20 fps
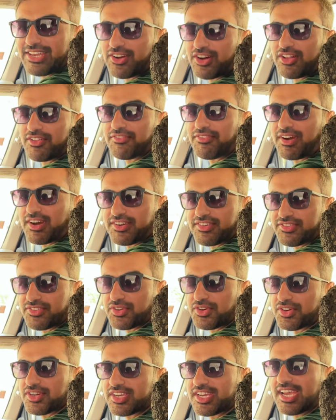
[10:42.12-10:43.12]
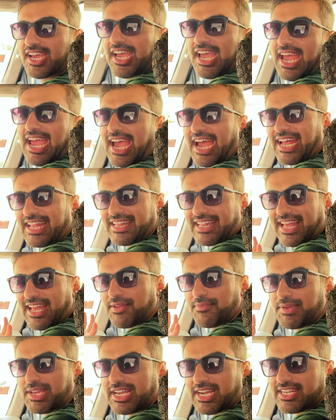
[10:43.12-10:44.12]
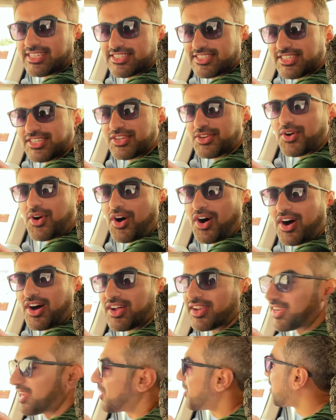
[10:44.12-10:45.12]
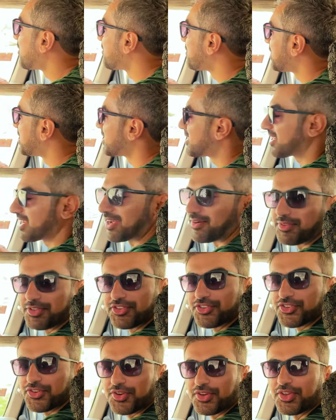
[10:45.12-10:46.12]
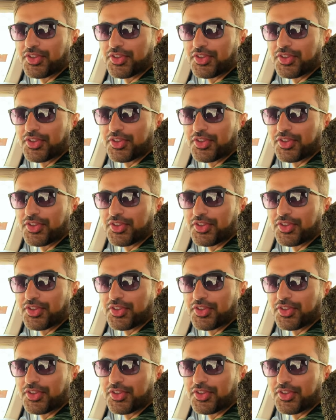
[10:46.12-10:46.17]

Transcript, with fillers: called Barso, and then we continue on and onward, and I will show